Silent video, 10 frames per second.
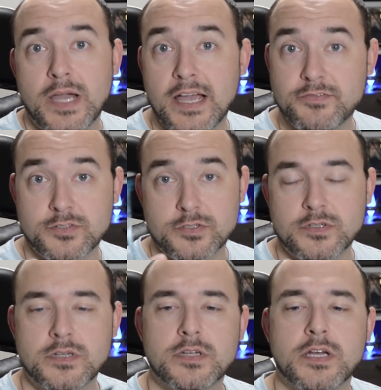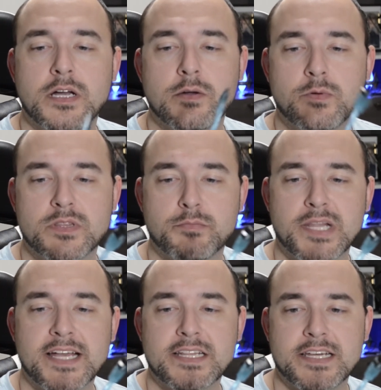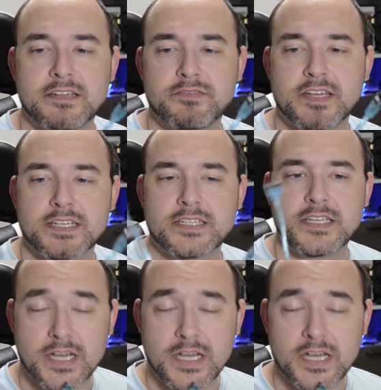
after with the black light effect.